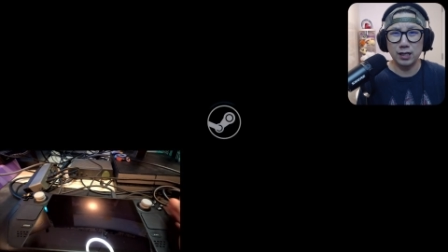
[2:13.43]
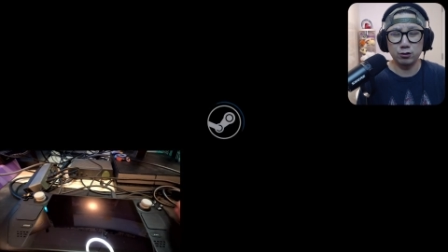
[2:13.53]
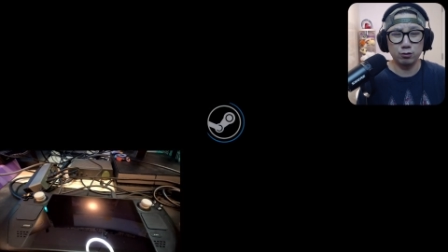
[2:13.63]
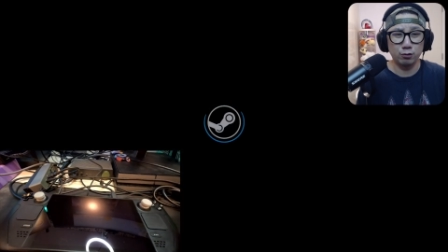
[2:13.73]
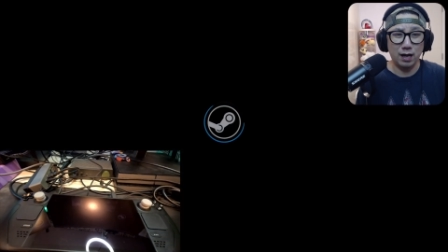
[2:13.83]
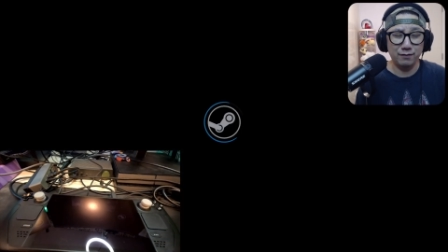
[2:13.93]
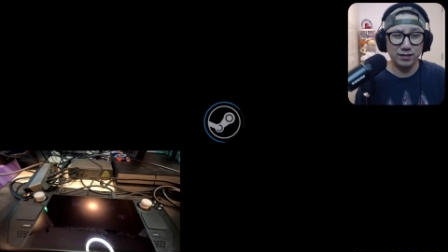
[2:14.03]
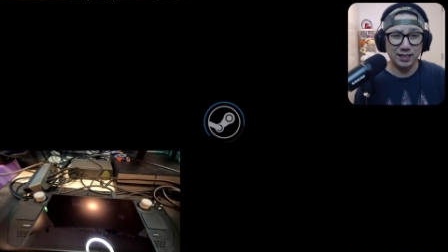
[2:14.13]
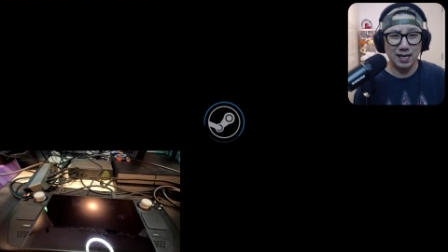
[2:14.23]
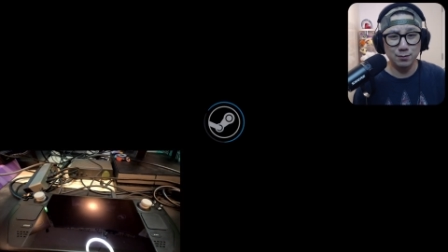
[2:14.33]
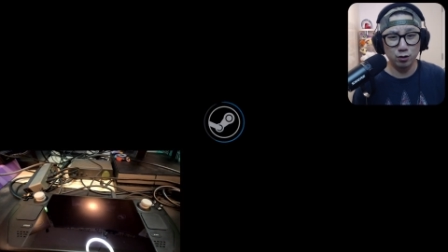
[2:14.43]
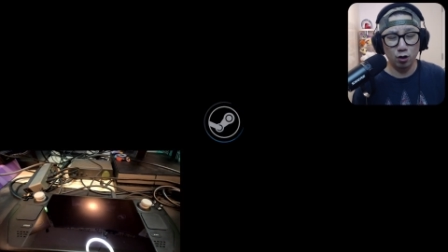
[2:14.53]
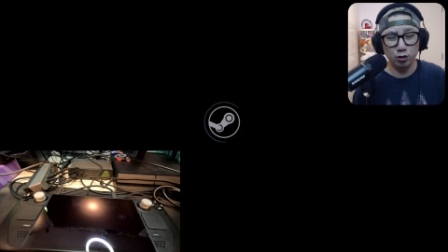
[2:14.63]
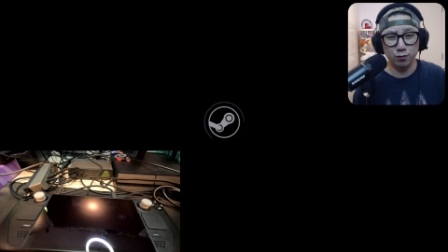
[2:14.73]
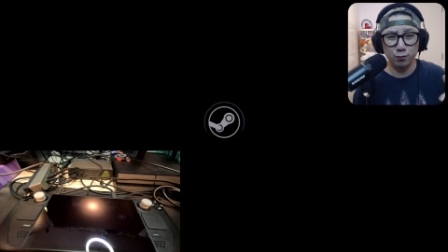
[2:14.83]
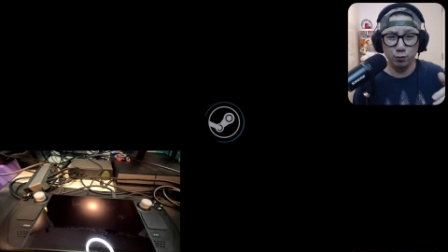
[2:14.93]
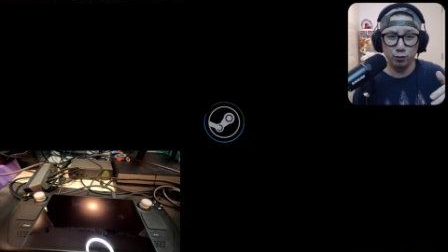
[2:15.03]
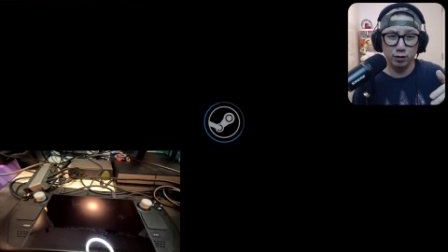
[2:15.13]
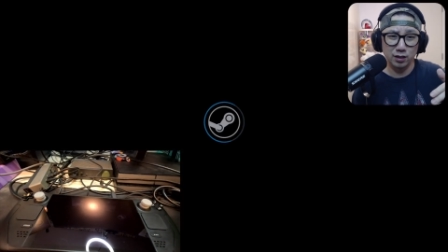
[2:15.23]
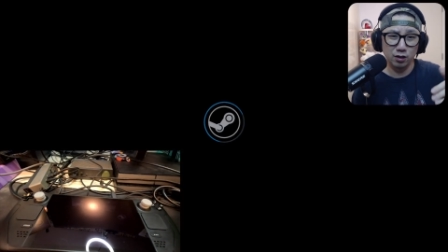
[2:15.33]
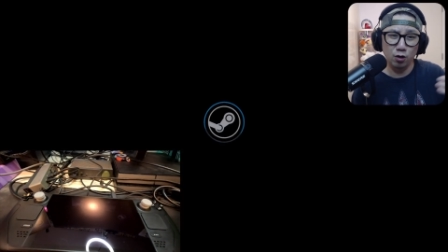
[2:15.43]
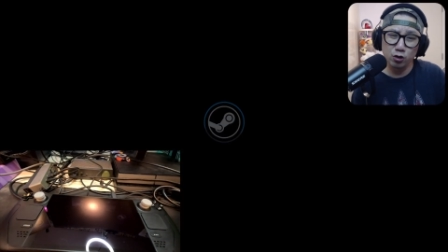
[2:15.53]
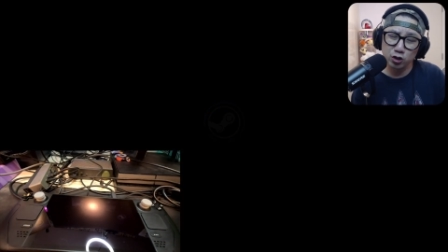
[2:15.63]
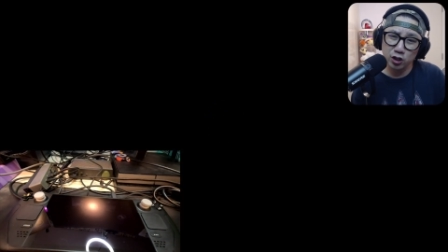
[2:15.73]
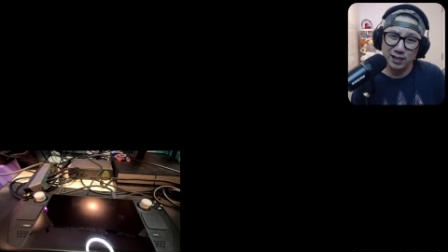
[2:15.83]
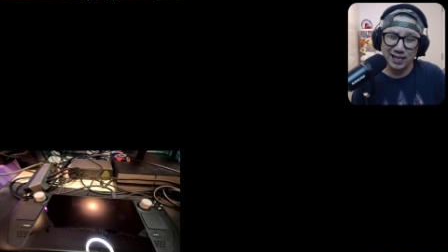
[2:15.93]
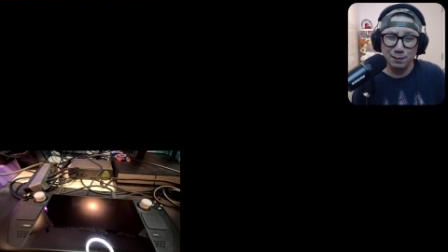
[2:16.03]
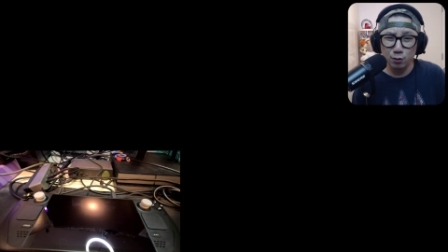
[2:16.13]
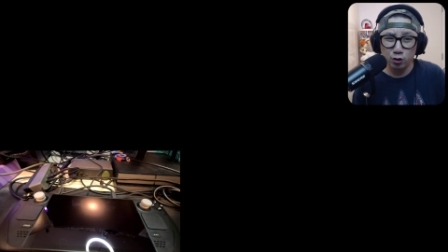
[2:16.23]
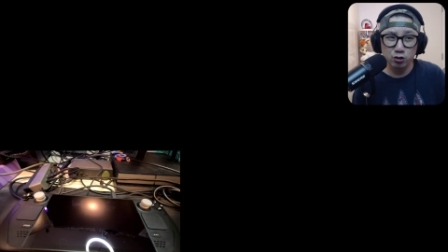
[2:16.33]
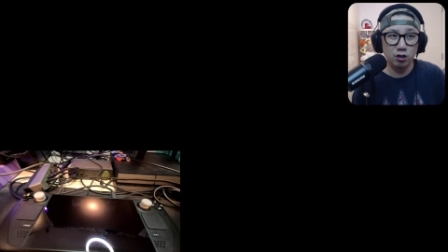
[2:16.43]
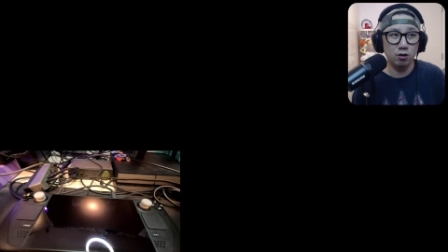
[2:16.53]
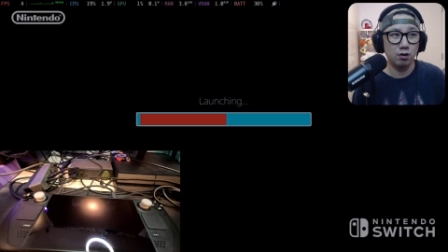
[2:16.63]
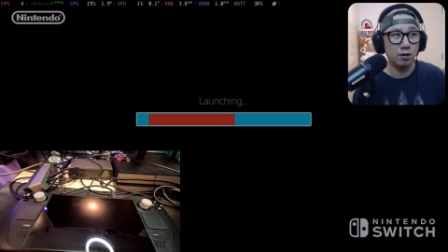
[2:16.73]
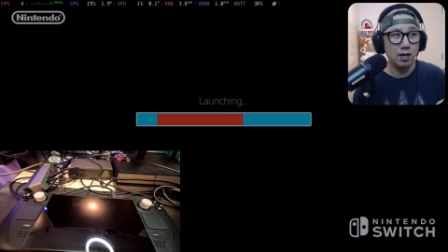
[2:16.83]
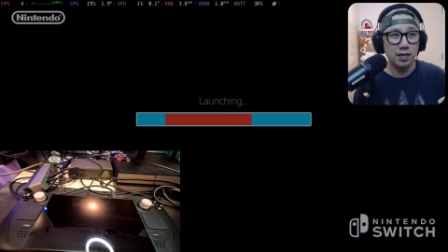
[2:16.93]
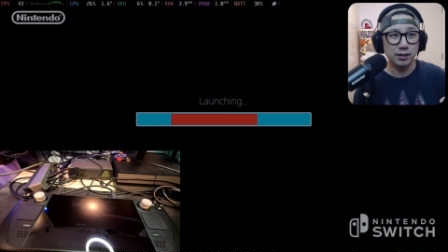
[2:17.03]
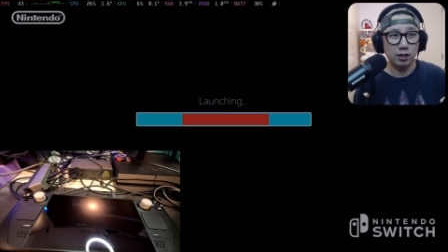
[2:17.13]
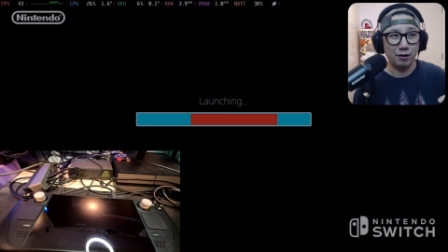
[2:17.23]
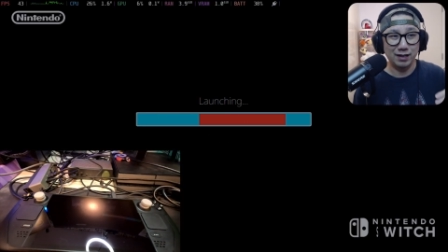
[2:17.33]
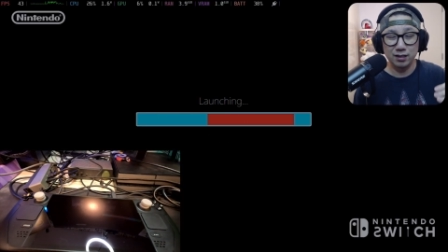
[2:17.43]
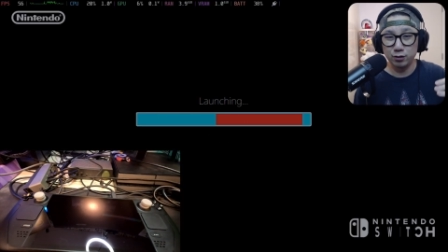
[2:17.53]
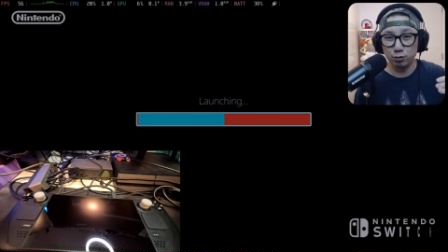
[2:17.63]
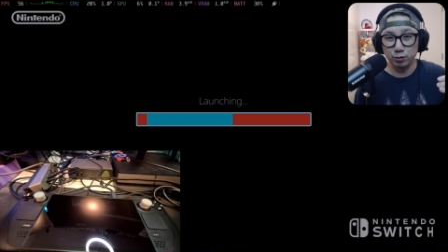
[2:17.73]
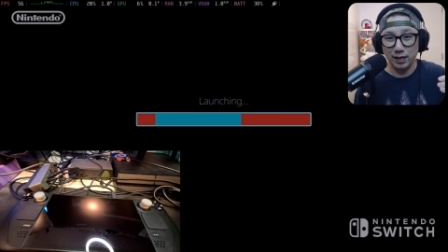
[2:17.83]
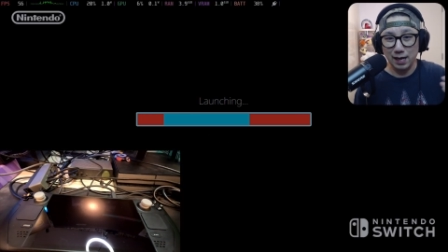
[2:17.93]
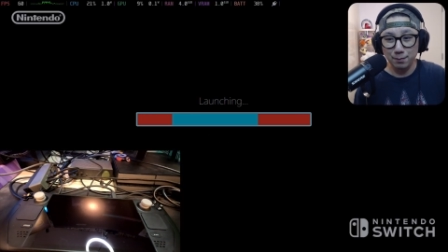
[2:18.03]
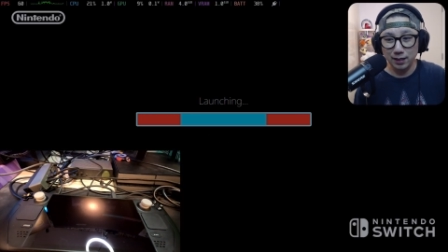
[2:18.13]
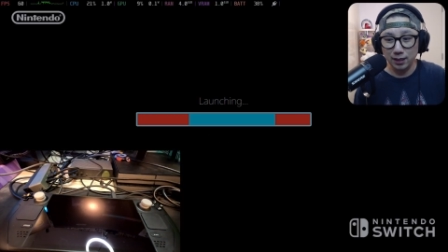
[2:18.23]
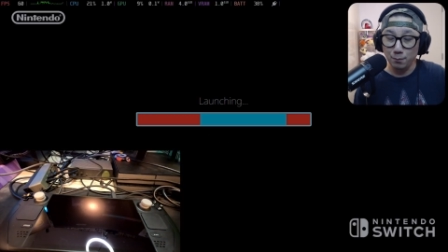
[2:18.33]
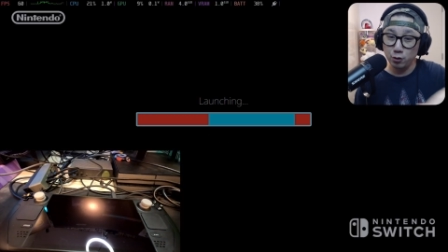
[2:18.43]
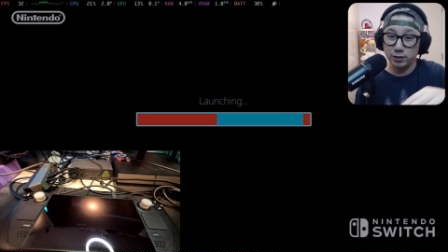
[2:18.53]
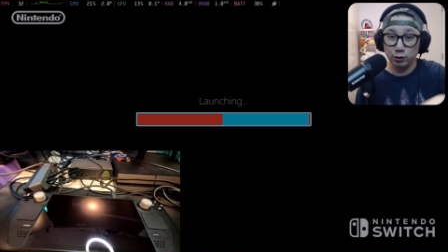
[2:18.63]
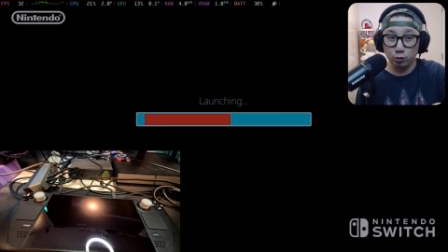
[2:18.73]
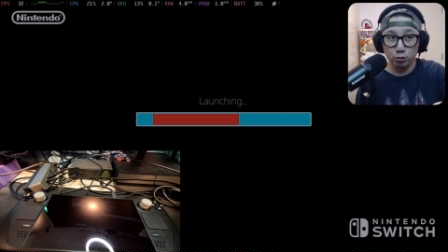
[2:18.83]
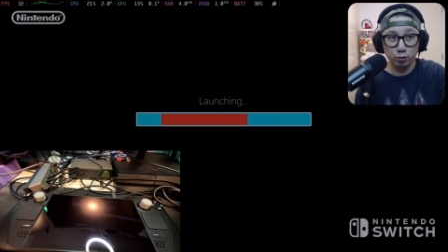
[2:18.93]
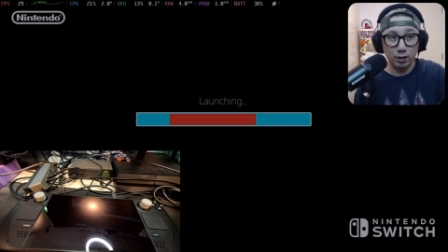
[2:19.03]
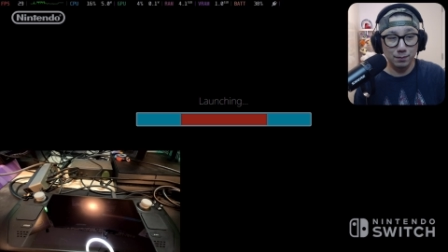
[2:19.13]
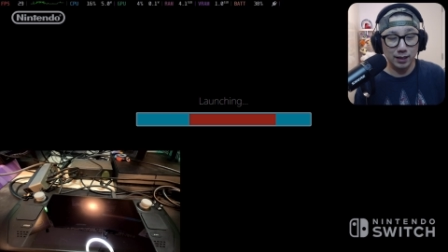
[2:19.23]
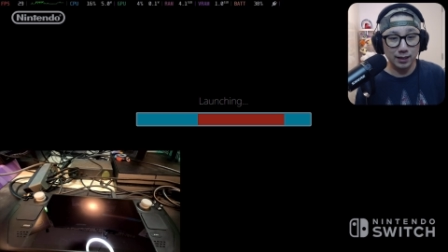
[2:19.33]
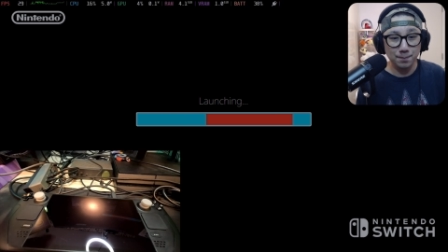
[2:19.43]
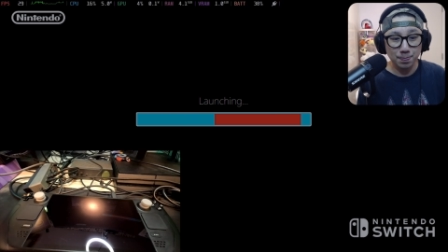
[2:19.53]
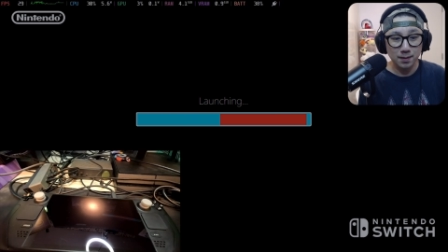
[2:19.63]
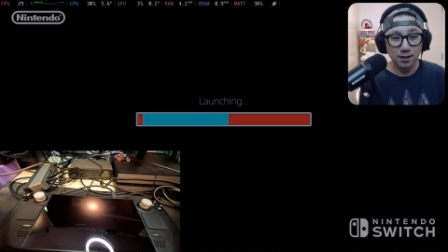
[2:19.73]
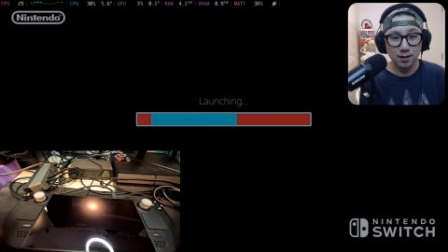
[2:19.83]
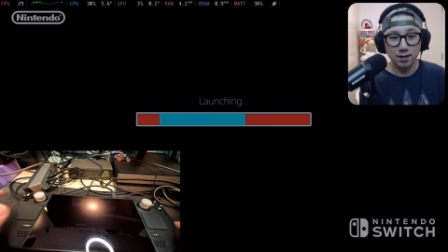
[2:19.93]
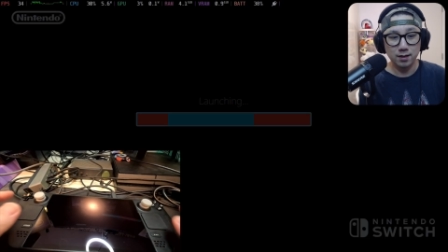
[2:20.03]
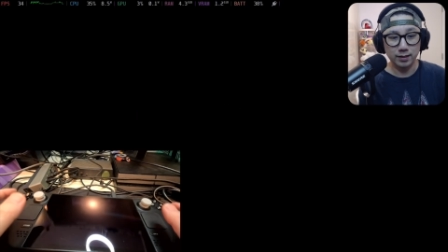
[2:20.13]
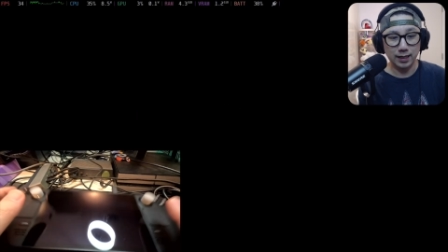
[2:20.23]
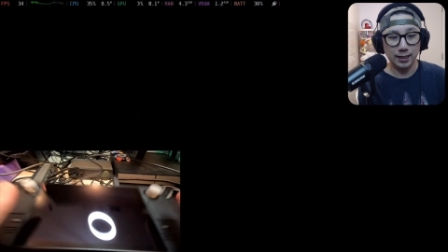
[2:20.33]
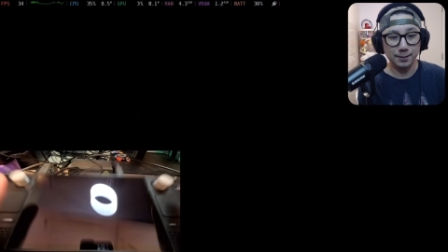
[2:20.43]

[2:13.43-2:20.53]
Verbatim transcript: to have their games launched through the launcher, game launcher, or directly to the emulator. I'm using Yuzu emulator, okay?